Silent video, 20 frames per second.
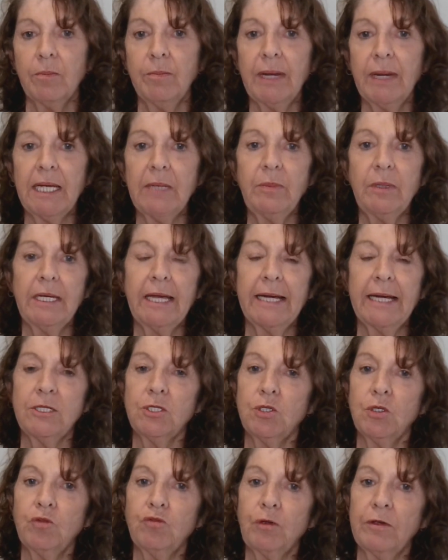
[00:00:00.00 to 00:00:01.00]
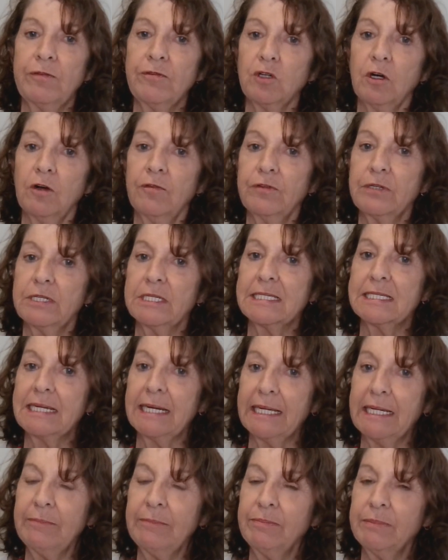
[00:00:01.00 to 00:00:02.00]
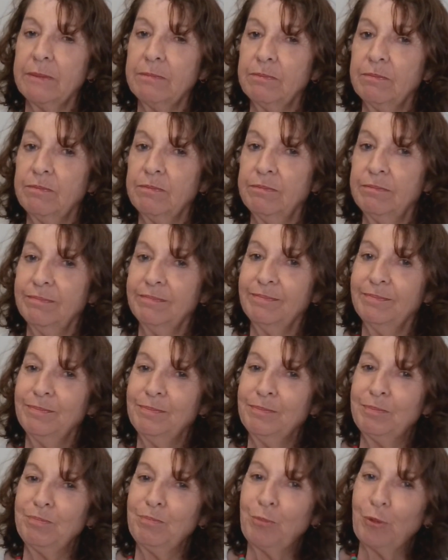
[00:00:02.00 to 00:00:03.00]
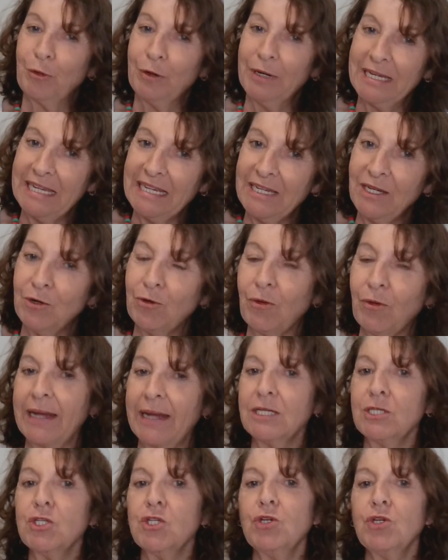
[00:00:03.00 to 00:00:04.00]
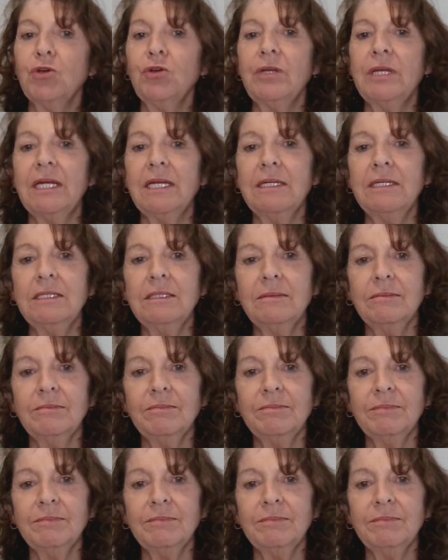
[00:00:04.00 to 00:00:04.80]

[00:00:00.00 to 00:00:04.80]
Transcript: Maybe as you drift off to sleep, bringing gratitude in.